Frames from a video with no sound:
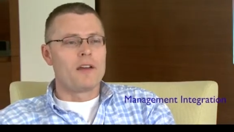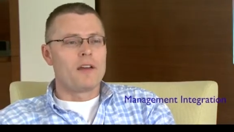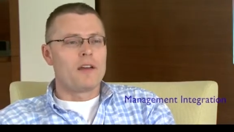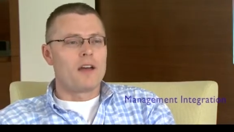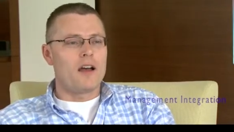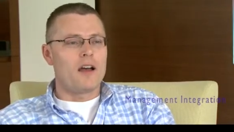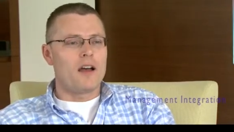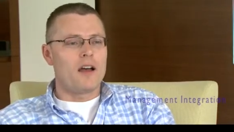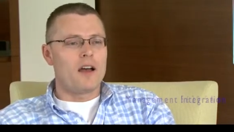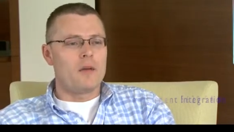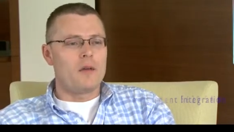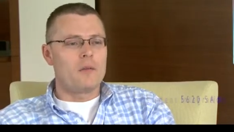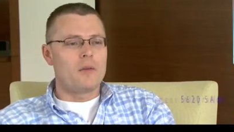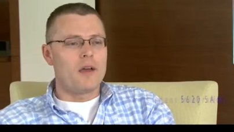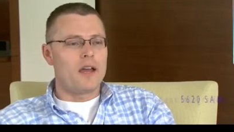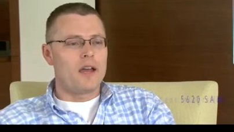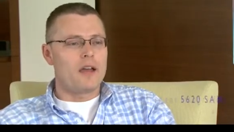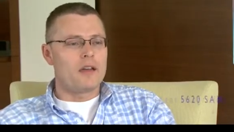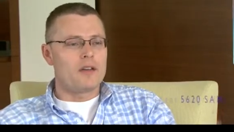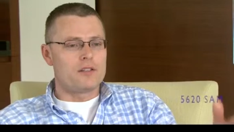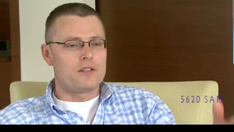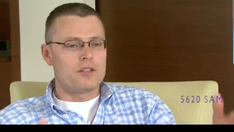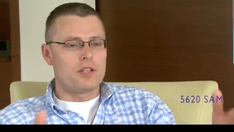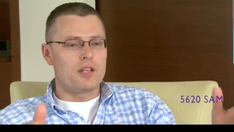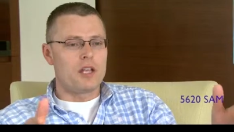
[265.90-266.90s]

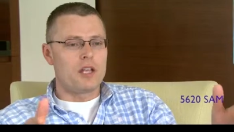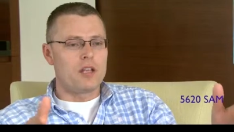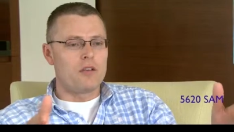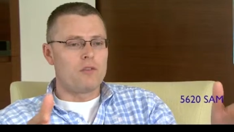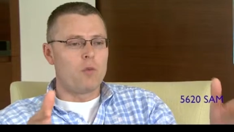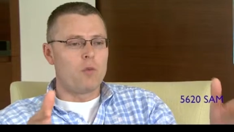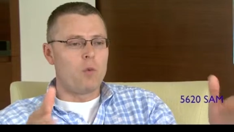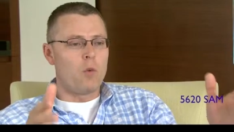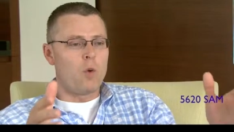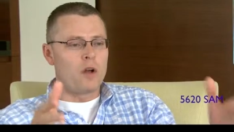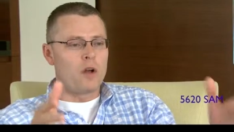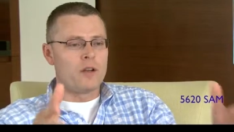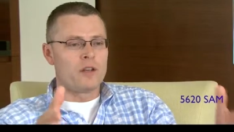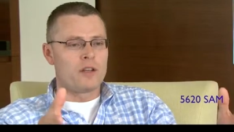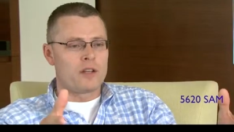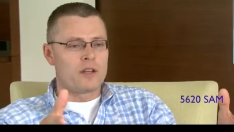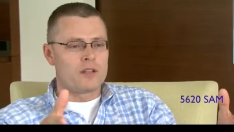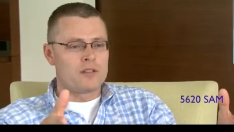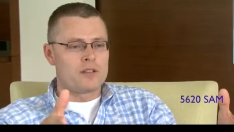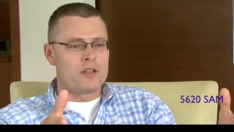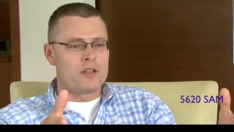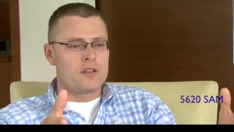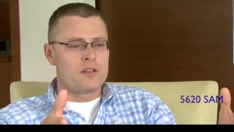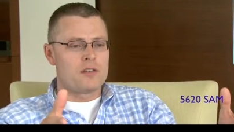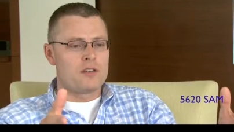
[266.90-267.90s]
to give one
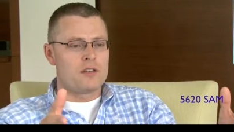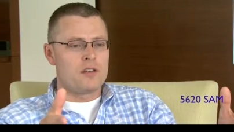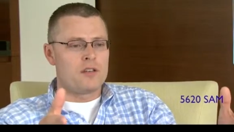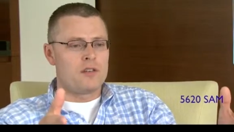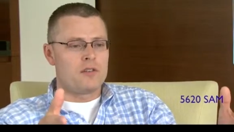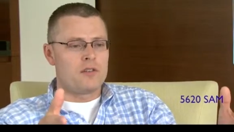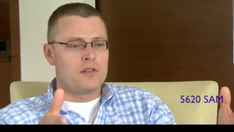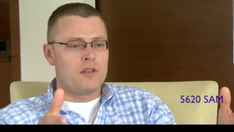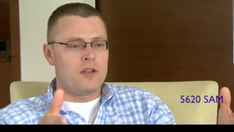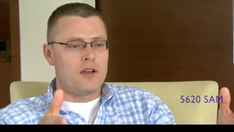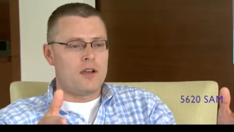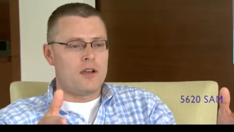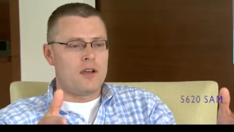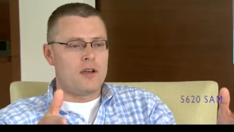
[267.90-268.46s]
consistent